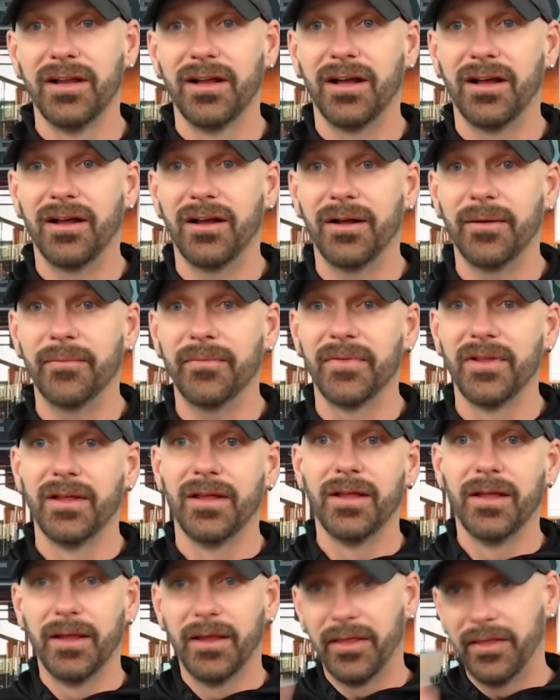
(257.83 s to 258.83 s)
Um,
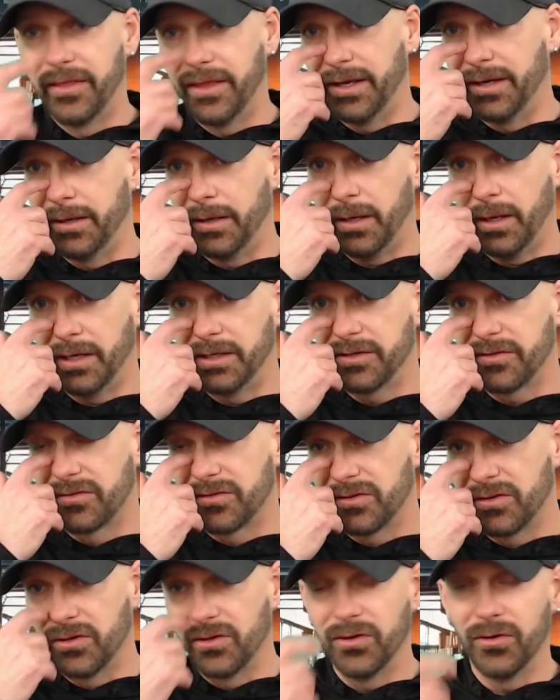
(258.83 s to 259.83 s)
then I just
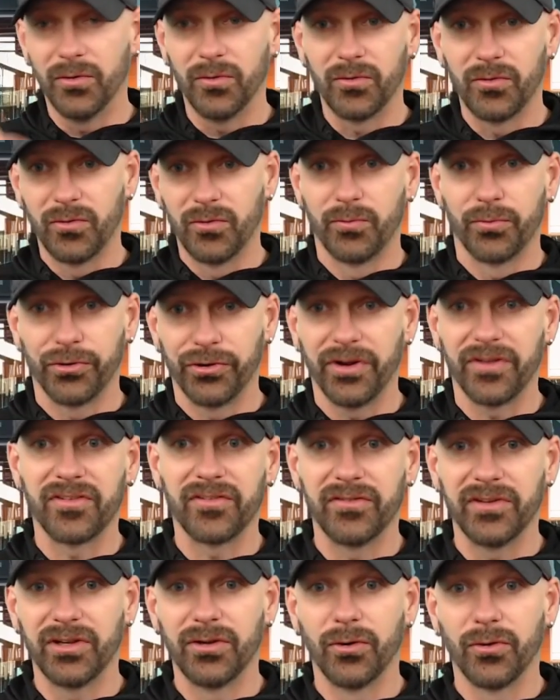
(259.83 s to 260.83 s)

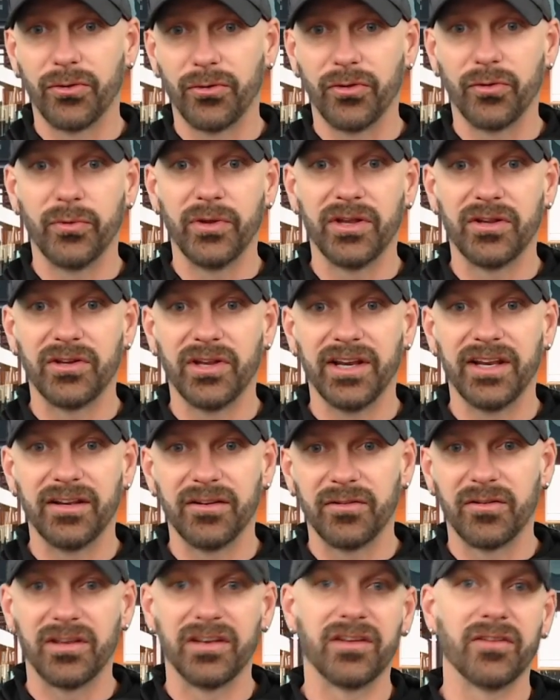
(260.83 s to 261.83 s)
progressively go through the week, getting
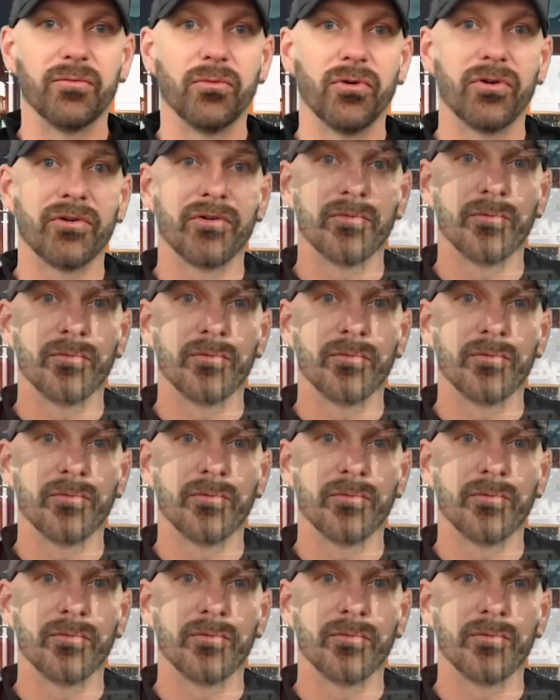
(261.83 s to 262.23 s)
into more and